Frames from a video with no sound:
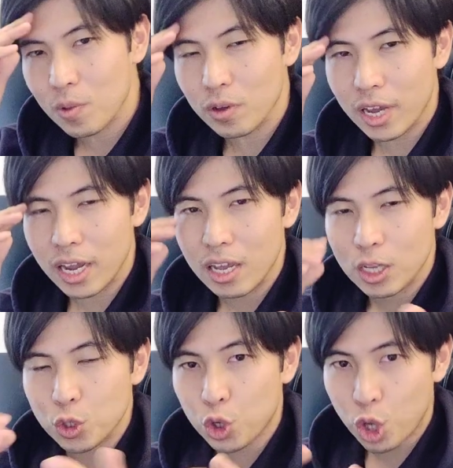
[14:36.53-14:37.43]
Okay?
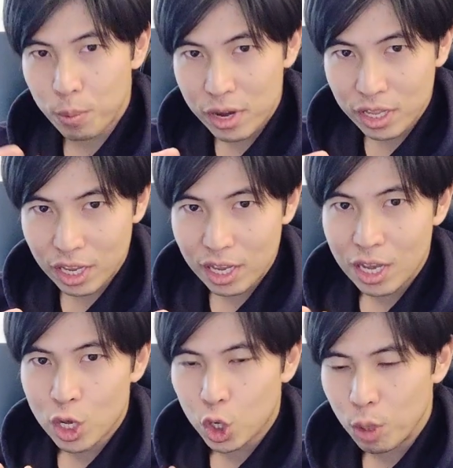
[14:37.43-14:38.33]
So community
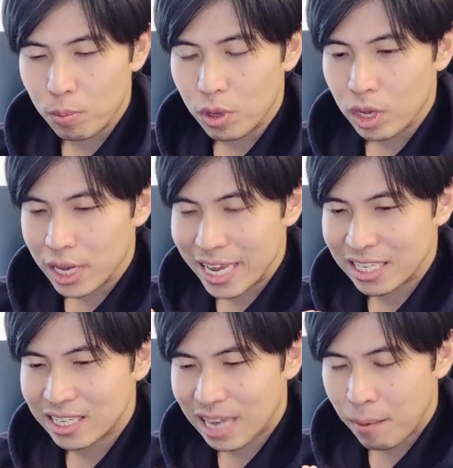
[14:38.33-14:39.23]

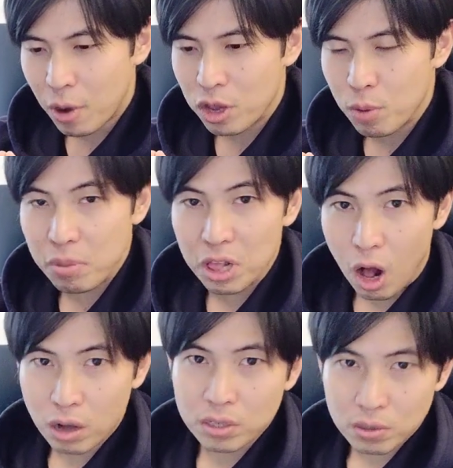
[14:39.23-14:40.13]
is somewhere you
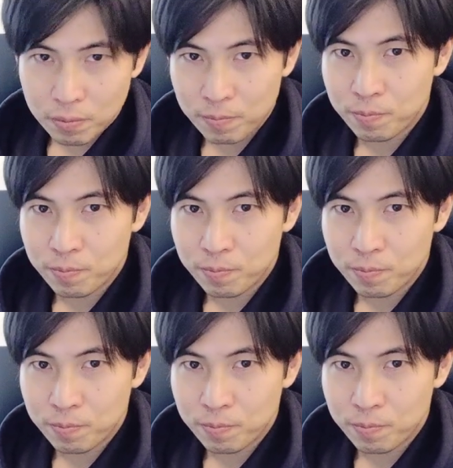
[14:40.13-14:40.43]
belong to.